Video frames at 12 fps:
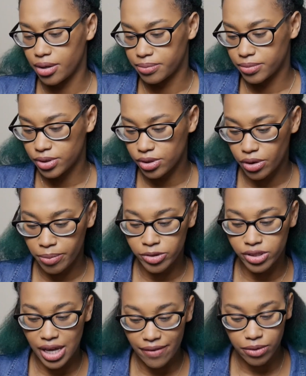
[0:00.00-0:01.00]
So number
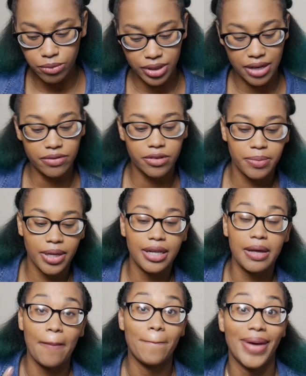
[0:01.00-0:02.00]
7 would definitely be
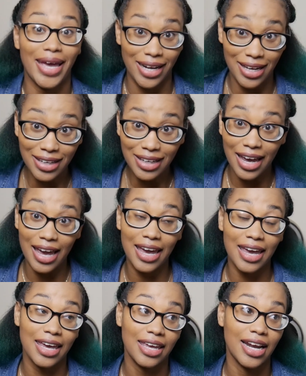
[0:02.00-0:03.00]
bedding,
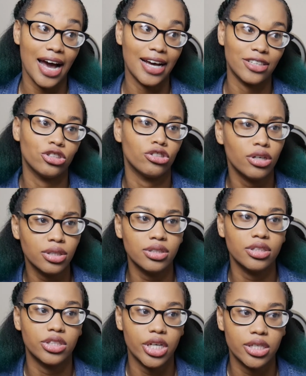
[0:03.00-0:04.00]
and I strongly
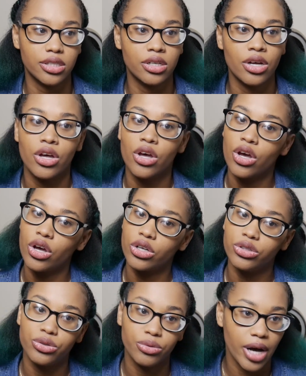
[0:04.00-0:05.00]
suggest
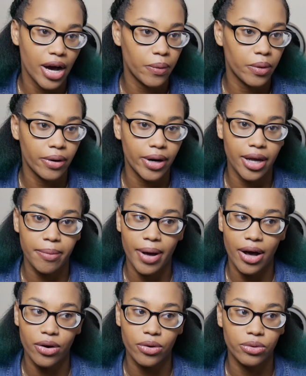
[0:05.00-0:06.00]
do not worry
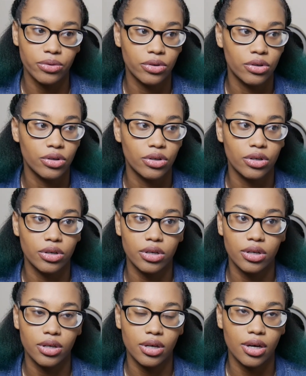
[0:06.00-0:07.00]
about
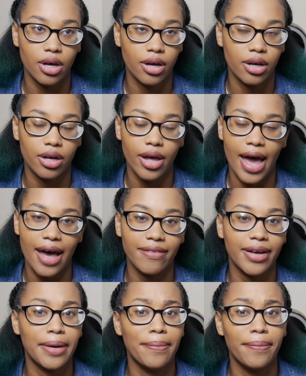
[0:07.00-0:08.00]

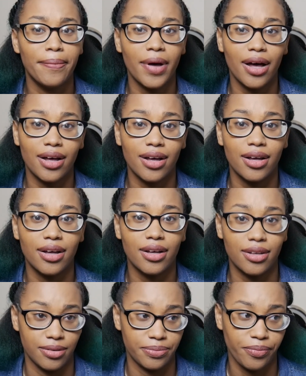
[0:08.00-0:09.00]
having a